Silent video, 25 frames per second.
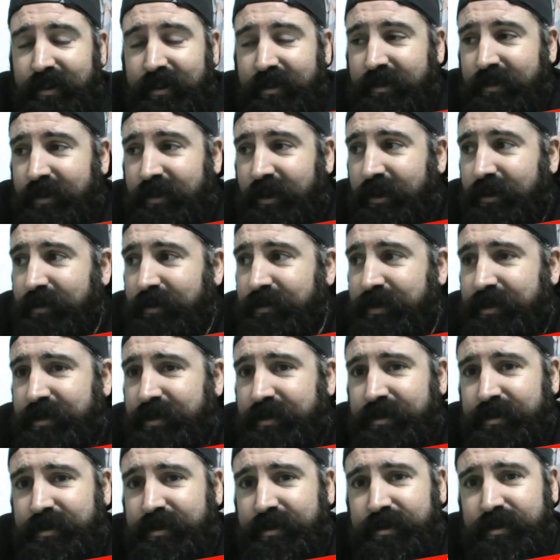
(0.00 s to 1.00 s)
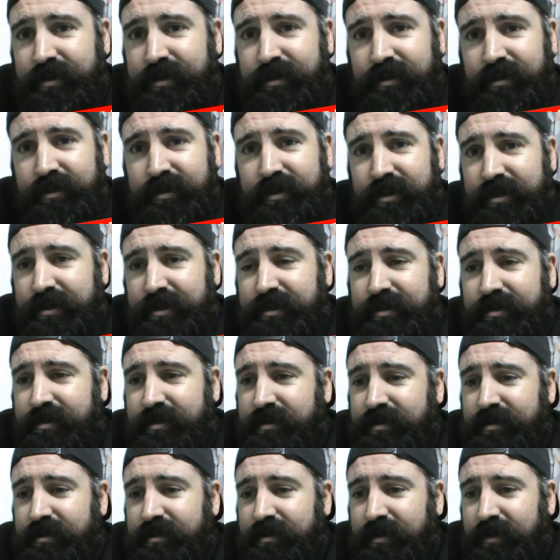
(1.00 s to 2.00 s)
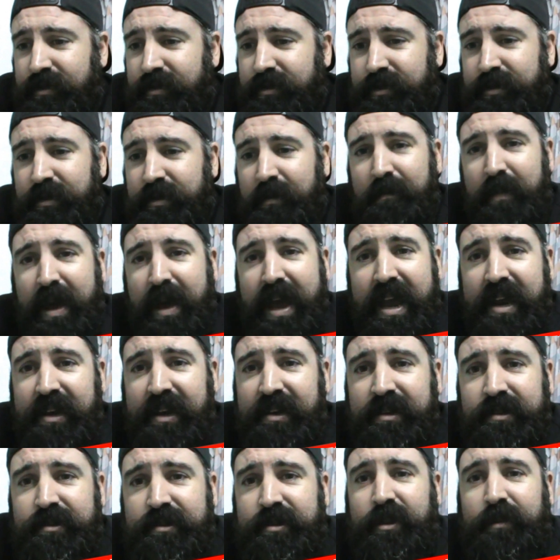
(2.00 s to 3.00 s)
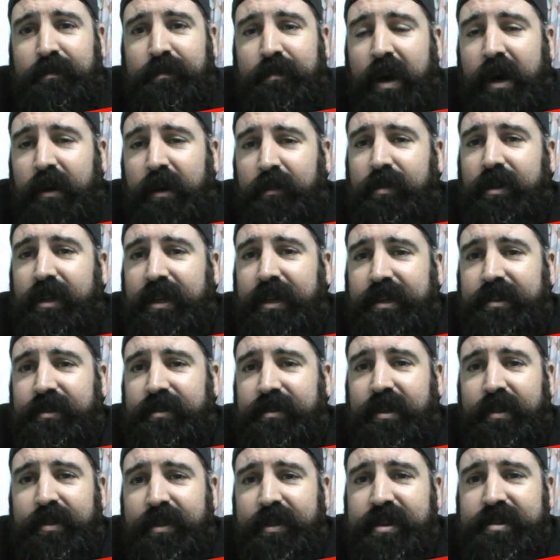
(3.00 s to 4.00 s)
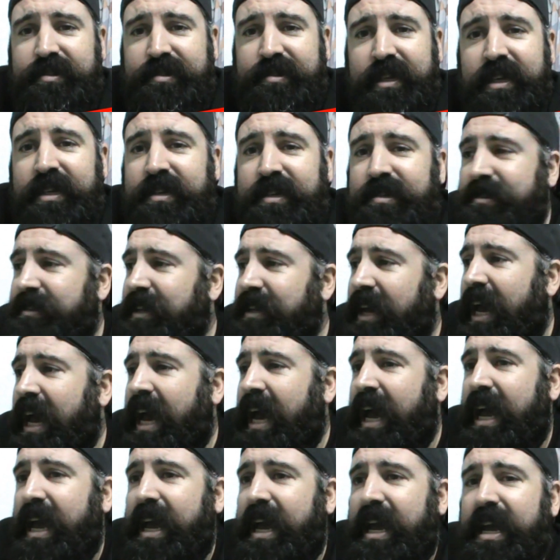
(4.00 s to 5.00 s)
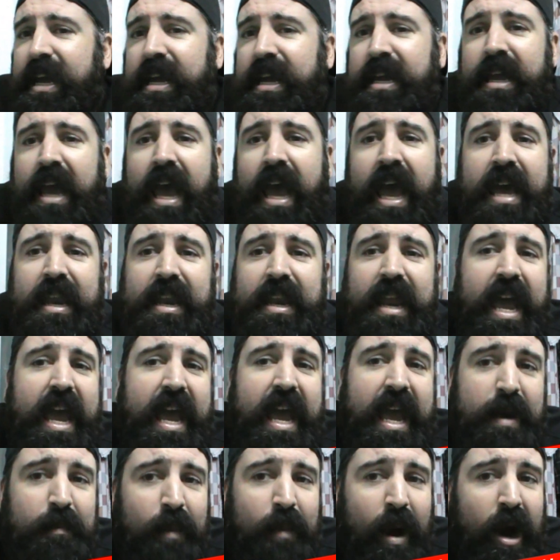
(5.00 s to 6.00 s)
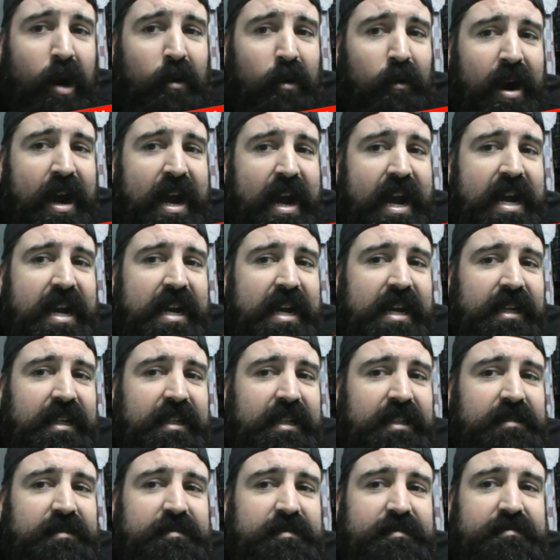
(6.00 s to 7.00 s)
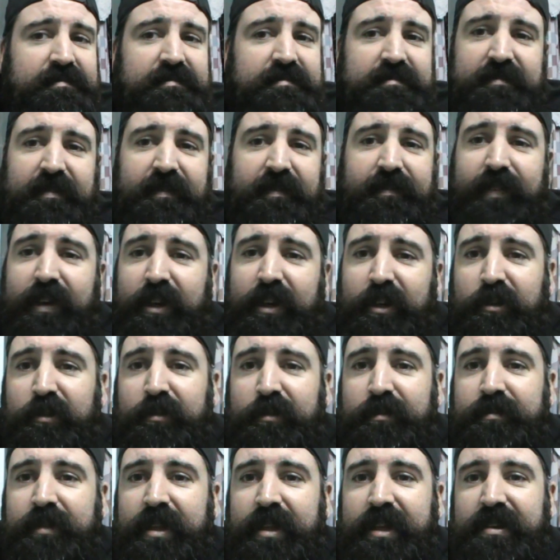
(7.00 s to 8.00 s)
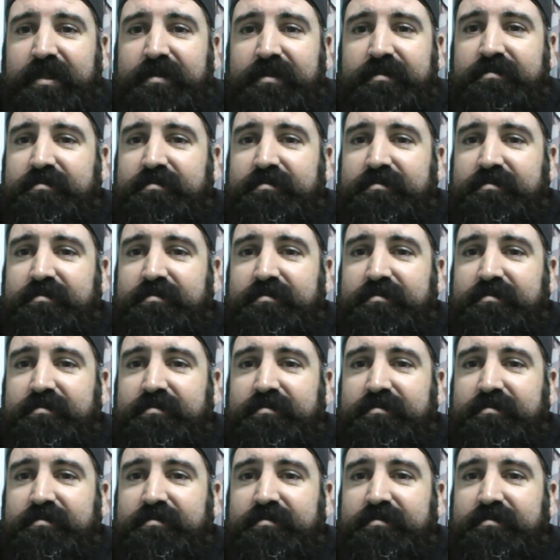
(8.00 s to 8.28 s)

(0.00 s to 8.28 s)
You know, just demanding to the public that this is an MRA film that,